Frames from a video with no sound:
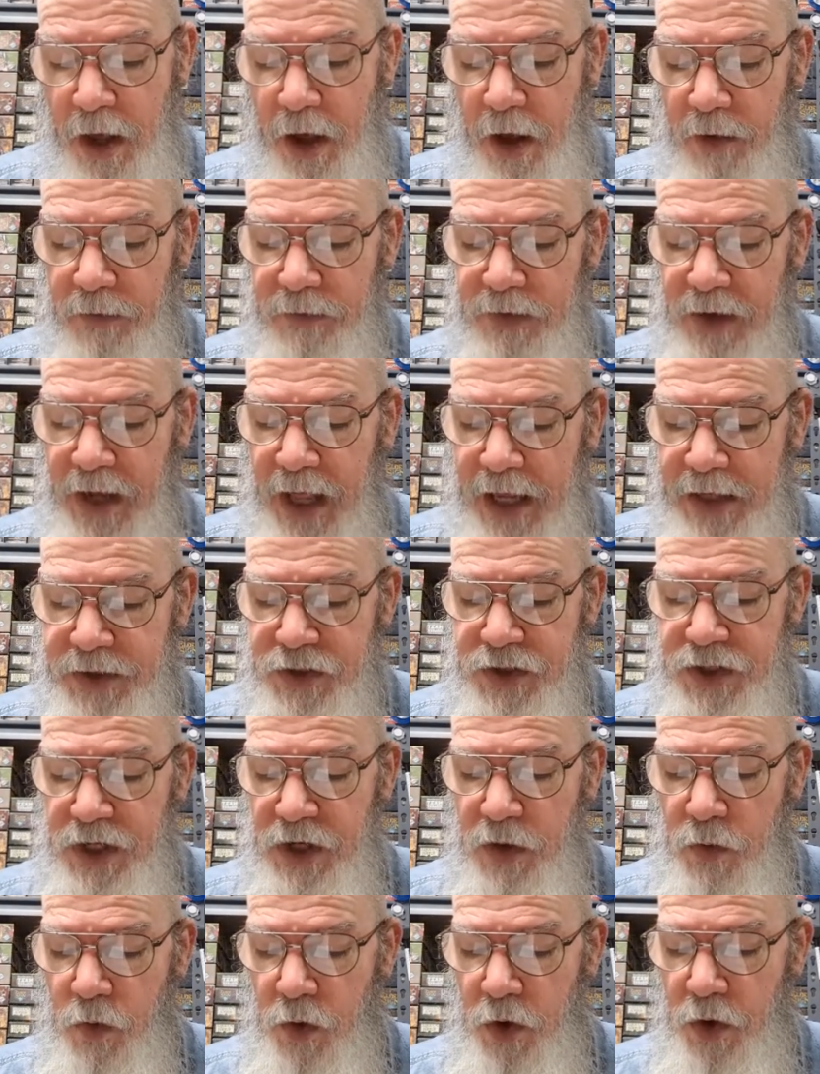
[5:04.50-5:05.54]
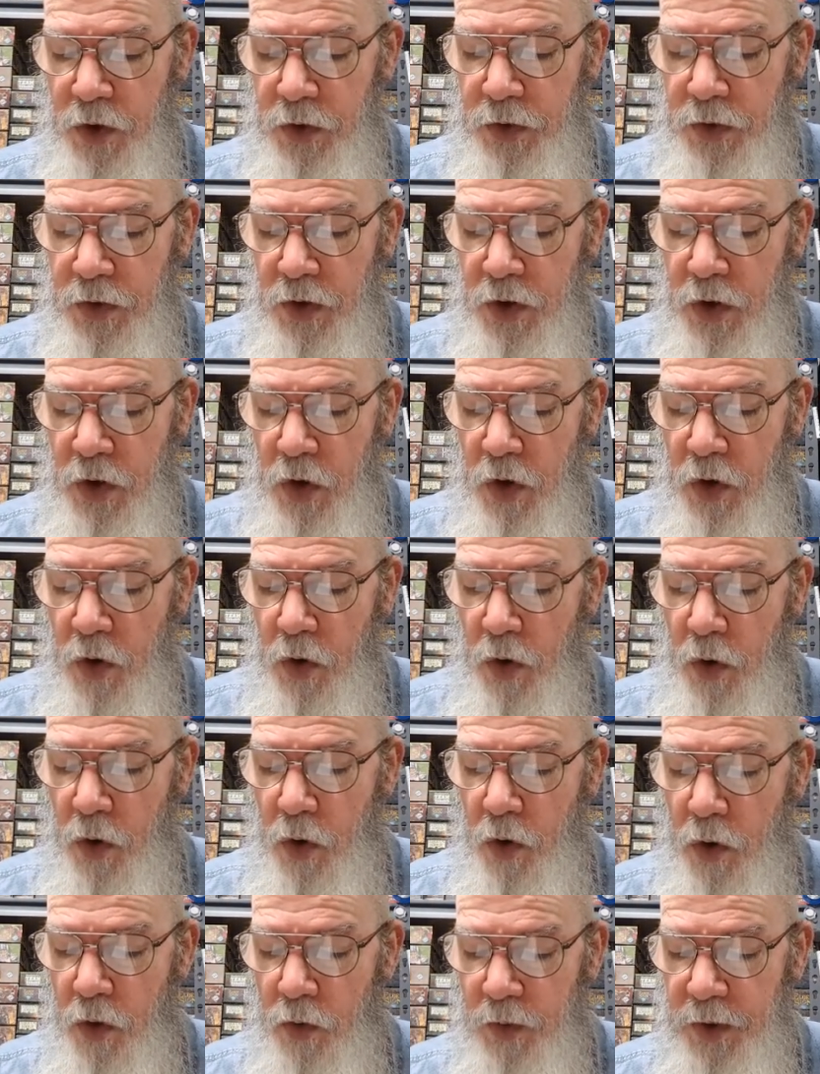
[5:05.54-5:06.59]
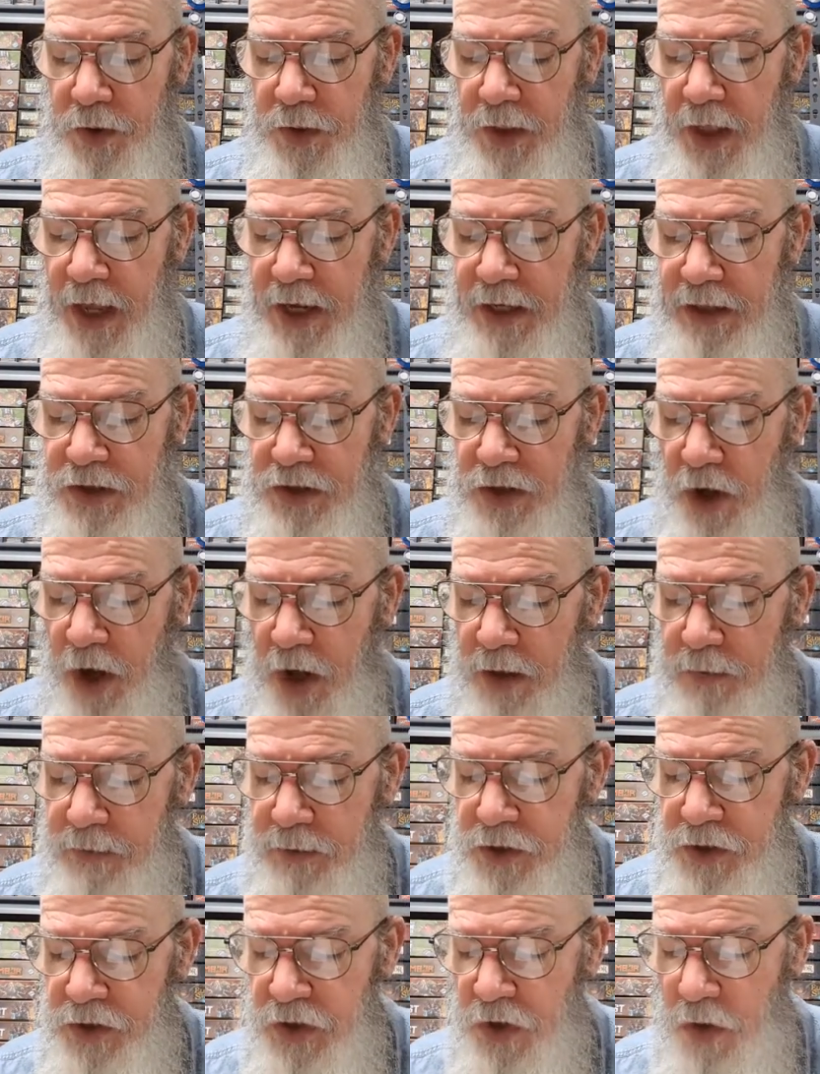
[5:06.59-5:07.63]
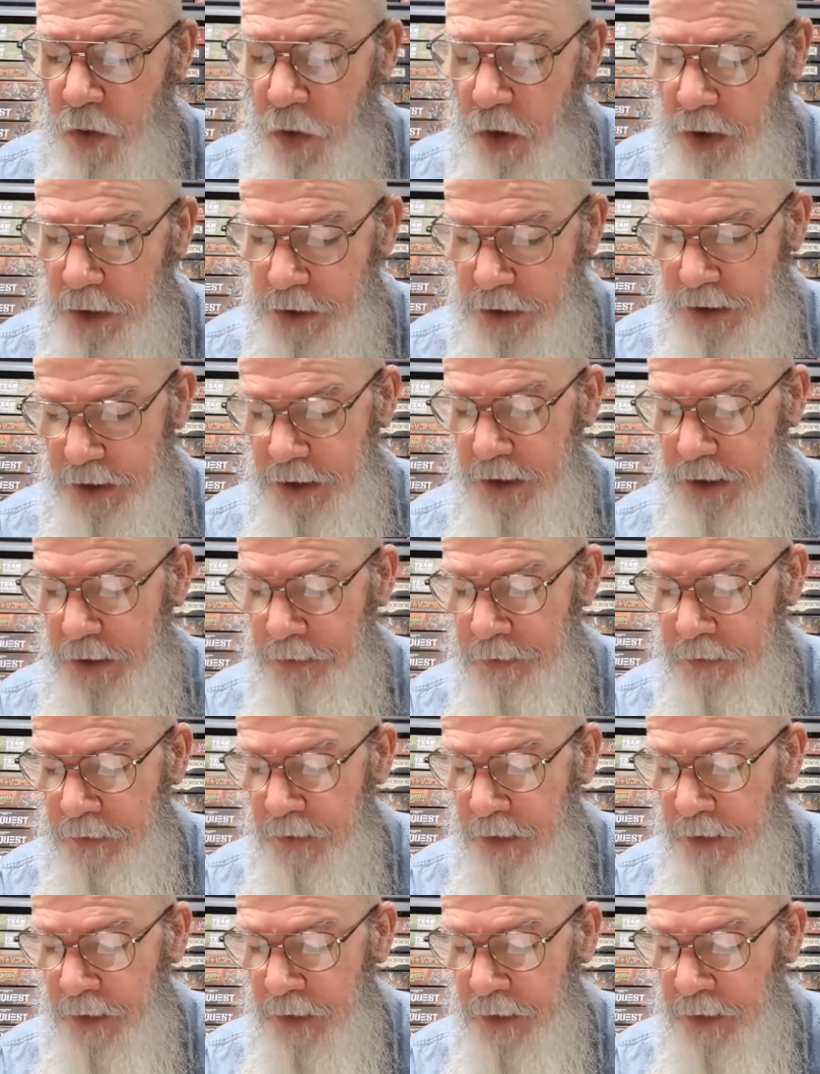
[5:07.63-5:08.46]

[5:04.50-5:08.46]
of lasting worth or with a timeless quality,